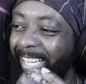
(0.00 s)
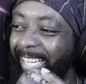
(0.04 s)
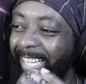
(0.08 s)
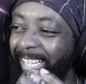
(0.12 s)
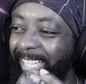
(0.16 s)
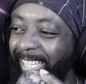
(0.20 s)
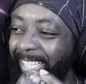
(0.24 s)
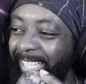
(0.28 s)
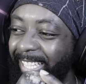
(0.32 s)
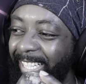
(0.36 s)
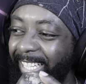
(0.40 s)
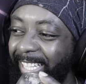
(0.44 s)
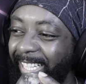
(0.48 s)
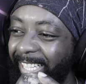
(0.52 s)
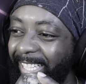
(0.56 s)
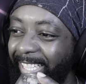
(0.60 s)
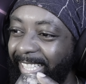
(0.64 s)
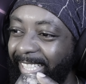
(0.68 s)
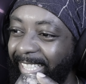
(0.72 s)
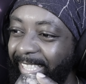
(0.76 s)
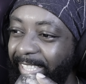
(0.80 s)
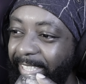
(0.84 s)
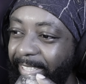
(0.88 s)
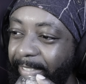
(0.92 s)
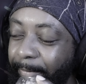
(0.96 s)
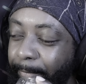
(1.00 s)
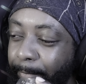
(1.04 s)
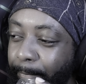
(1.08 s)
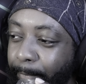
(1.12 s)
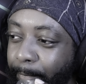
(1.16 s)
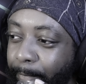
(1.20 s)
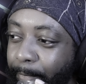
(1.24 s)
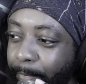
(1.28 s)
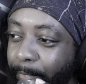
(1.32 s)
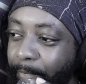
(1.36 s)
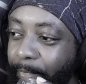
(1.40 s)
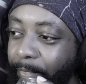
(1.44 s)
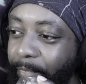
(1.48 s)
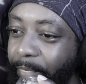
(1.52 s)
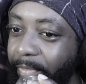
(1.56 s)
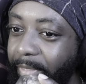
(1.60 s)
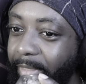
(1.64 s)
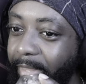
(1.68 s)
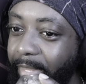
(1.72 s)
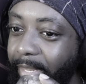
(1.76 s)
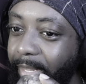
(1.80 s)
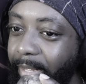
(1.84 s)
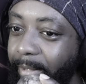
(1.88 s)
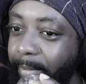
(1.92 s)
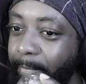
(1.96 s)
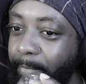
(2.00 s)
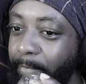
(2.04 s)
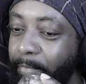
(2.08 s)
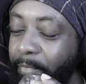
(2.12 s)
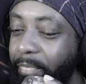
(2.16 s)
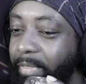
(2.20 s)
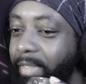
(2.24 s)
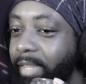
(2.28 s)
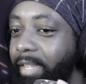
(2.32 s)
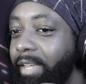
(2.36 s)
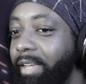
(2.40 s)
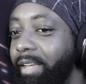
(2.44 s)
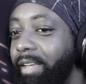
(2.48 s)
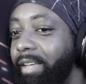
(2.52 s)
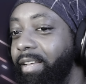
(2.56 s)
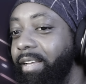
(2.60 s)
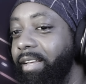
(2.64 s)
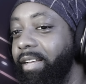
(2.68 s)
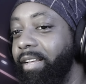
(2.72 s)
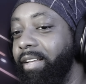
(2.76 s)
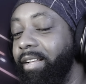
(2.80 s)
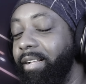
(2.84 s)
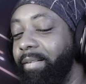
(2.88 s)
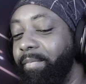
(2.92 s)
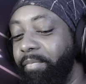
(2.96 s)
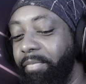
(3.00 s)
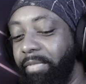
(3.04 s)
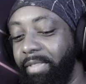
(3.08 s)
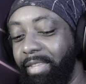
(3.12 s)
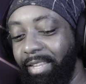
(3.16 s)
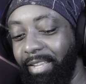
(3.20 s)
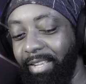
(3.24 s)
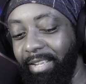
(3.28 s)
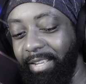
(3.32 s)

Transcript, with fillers: The fact that that picture exists is proof that the internet was a